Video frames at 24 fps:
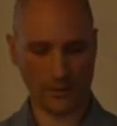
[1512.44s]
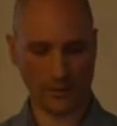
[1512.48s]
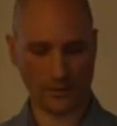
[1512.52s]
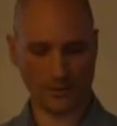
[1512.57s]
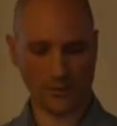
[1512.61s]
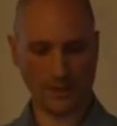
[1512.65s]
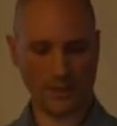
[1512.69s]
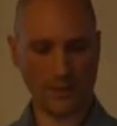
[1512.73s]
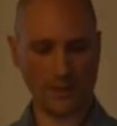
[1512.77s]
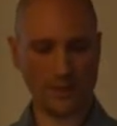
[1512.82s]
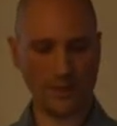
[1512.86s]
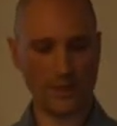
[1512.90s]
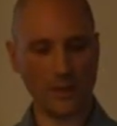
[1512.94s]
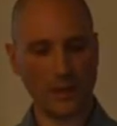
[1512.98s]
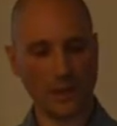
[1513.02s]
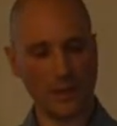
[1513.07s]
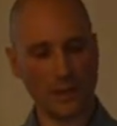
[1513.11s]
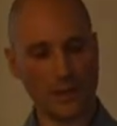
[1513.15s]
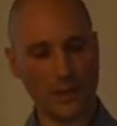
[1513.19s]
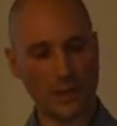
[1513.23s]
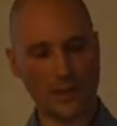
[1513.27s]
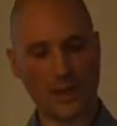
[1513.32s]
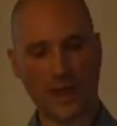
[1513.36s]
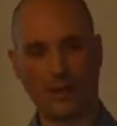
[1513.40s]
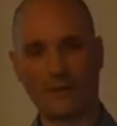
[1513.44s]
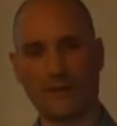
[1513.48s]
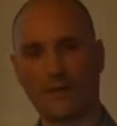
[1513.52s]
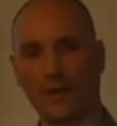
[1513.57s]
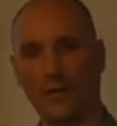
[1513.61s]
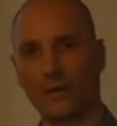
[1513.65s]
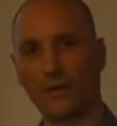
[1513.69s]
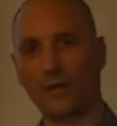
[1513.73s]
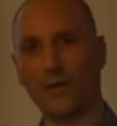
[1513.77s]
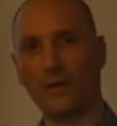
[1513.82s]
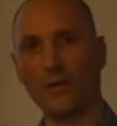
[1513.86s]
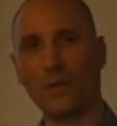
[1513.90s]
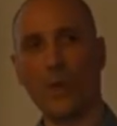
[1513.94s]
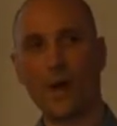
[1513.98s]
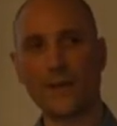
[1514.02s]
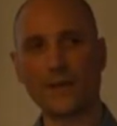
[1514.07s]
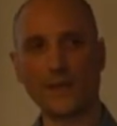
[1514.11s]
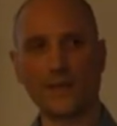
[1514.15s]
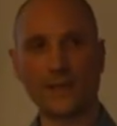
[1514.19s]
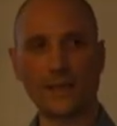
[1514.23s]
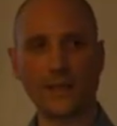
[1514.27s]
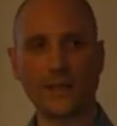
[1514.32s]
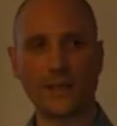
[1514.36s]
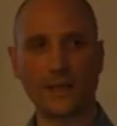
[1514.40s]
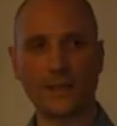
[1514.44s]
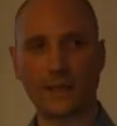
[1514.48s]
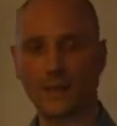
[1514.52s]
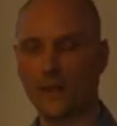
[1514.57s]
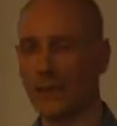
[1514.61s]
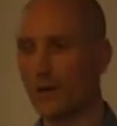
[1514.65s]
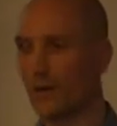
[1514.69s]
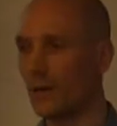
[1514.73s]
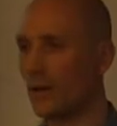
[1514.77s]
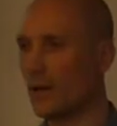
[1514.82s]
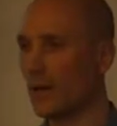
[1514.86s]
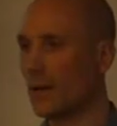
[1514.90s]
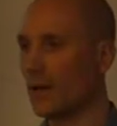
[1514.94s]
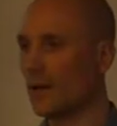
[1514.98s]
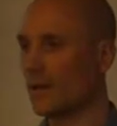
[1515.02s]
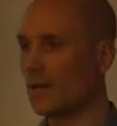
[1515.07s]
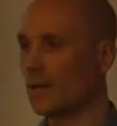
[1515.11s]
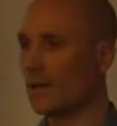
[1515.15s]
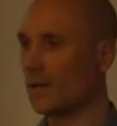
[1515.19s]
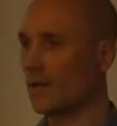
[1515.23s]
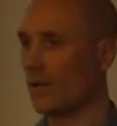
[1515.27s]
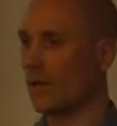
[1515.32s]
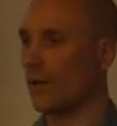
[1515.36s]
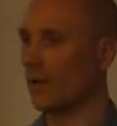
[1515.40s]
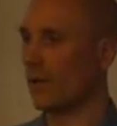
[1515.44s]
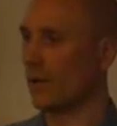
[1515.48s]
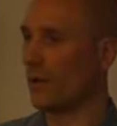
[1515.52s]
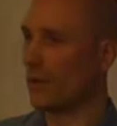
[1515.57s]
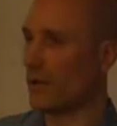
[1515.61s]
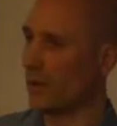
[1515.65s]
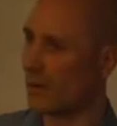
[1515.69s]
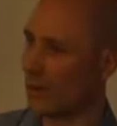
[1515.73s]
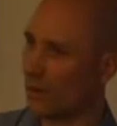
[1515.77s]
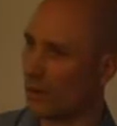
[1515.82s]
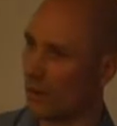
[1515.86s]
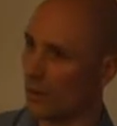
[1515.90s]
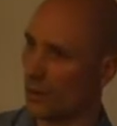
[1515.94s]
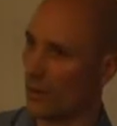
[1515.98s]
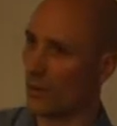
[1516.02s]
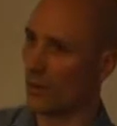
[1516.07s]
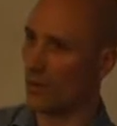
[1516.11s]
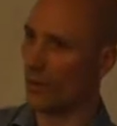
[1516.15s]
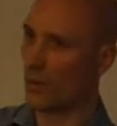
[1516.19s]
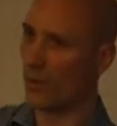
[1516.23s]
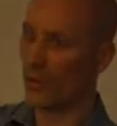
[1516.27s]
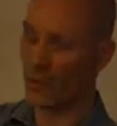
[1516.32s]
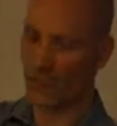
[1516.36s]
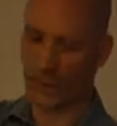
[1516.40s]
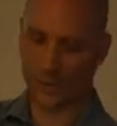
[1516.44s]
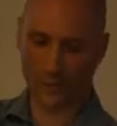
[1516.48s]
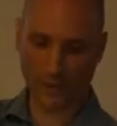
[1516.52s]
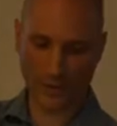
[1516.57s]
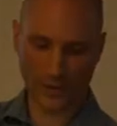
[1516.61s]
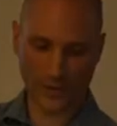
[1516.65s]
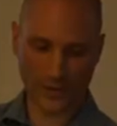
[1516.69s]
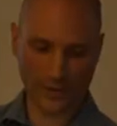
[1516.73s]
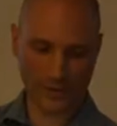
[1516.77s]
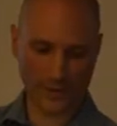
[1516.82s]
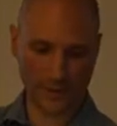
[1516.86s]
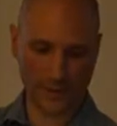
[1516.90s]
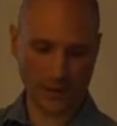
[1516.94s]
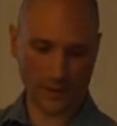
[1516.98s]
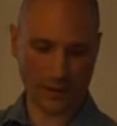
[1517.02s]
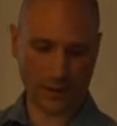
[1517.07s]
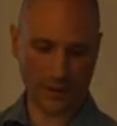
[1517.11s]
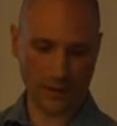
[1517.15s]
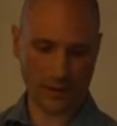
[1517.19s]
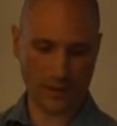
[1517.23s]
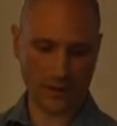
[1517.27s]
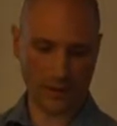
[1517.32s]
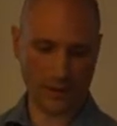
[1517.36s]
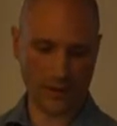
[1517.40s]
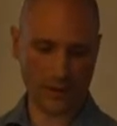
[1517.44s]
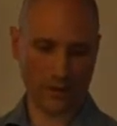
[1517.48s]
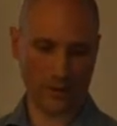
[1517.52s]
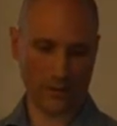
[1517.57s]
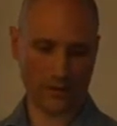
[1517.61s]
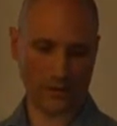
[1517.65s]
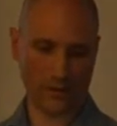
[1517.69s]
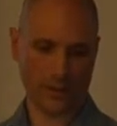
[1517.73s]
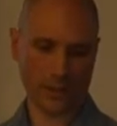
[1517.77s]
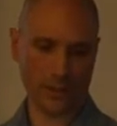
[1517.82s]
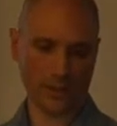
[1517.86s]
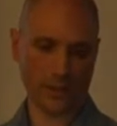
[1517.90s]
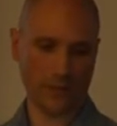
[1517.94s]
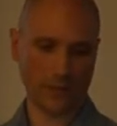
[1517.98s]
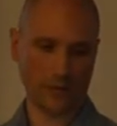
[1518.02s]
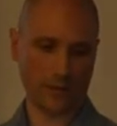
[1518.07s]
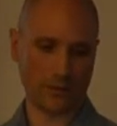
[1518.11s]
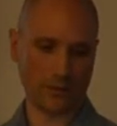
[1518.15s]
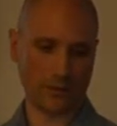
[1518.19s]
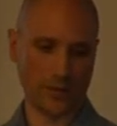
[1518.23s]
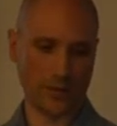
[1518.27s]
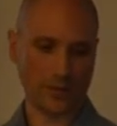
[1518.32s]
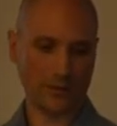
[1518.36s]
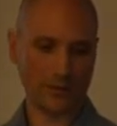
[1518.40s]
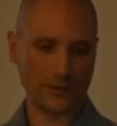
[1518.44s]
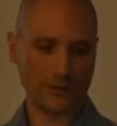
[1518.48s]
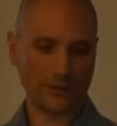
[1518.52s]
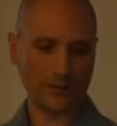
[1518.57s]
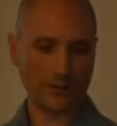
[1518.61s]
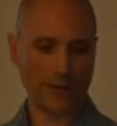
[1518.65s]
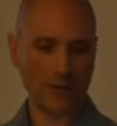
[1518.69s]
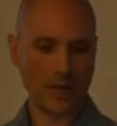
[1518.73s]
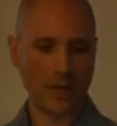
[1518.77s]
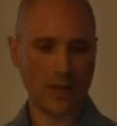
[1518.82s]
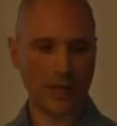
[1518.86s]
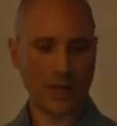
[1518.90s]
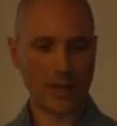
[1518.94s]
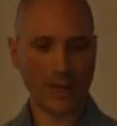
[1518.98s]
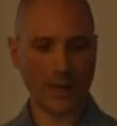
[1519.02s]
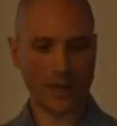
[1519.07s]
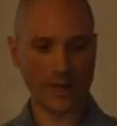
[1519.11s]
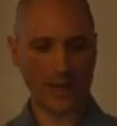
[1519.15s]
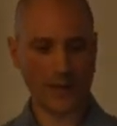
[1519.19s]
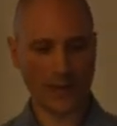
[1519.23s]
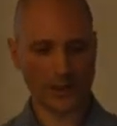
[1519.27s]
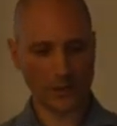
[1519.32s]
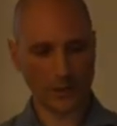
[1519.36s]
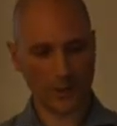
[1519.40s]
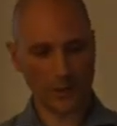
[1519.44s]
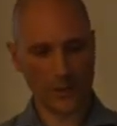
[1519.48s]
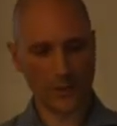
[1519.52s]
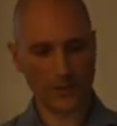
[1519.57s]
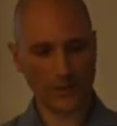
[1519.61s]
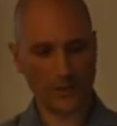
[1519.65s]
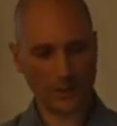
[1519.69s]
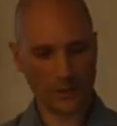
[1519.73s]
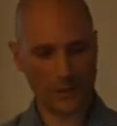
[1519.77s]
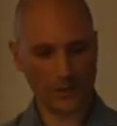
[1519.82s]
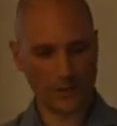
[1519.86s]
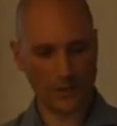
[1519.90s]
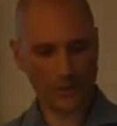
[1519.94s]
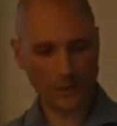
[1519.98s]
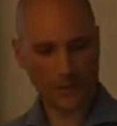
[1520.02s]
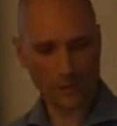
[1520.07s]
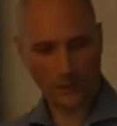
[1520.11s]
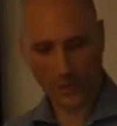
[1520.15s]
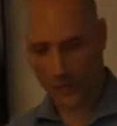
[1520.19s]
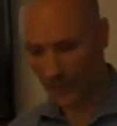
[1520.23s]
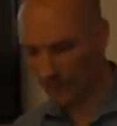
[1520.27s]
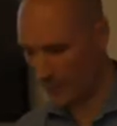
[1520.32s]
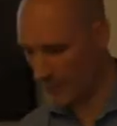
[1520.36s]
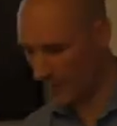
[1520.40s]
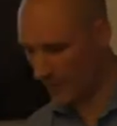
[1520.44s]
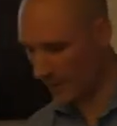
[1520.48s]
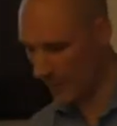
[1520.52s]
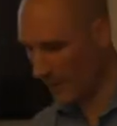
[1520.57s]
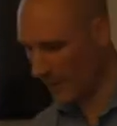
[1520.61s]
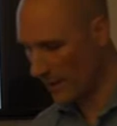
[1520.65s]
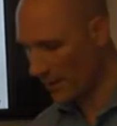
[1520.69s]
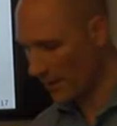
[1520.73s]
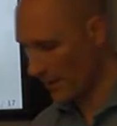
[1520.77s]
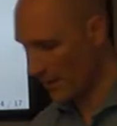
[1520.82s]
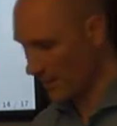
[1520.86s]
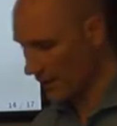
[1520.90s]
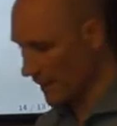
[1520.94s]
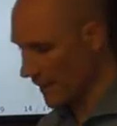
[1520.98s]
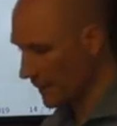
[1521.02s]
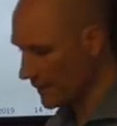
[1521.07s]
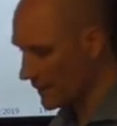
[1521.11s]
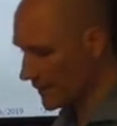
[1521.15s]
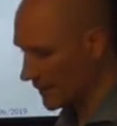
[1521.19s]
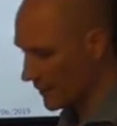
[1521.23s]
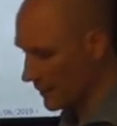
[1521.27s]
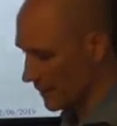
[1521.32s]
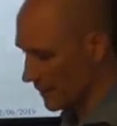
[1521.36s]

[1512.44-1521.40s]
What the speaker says: scheme, have only one signature for all inputs in the transaction. Okay, and actually you can do even better than that